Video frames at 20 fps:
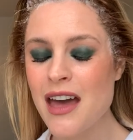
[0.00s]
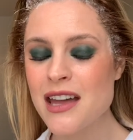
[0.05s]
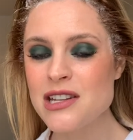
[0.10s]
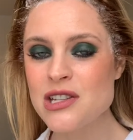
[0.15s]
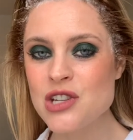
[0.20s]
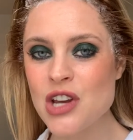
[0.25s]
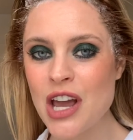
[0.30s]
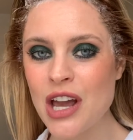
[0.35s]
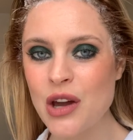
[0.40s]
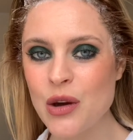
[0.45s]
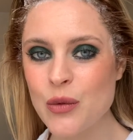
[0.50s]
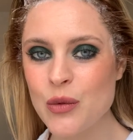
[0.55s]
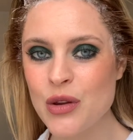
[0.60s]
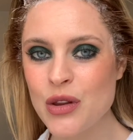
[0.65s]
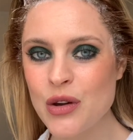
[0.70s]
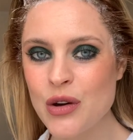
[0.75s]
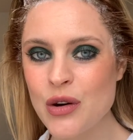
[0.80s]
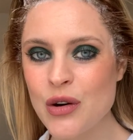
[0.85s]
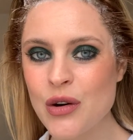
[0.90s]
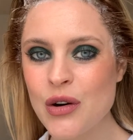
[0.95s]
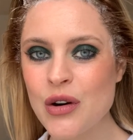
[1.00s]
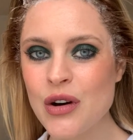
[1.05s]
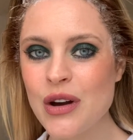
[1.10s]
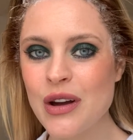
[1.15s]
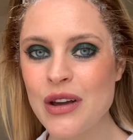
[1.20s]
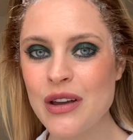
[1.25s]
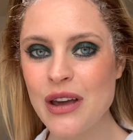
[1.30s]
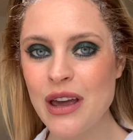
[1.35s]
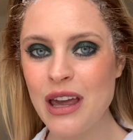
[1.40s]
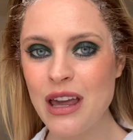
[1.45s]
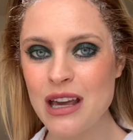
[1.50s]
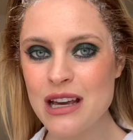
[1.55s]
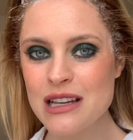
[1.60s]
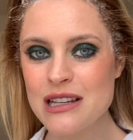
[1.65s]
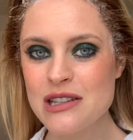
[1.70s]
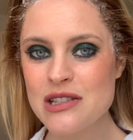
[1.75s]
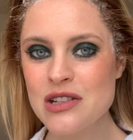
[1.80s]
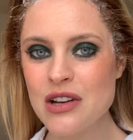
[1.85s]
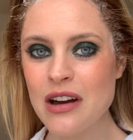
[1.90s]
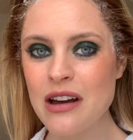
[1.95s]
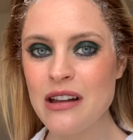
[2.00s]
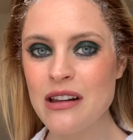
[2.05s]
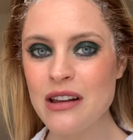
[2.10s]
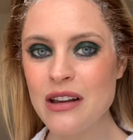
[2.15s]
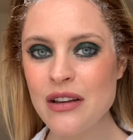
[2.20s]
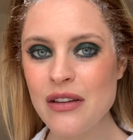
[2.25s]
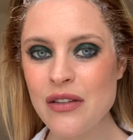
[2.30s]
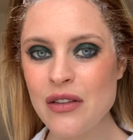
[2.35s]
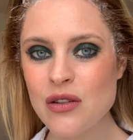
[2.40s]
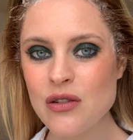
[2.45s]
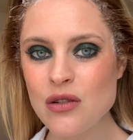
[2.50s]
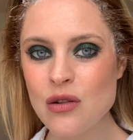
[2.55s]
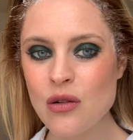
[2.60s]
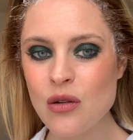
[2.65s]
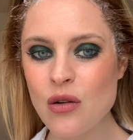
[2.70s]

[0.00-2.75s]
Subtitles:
Check with your hairstylist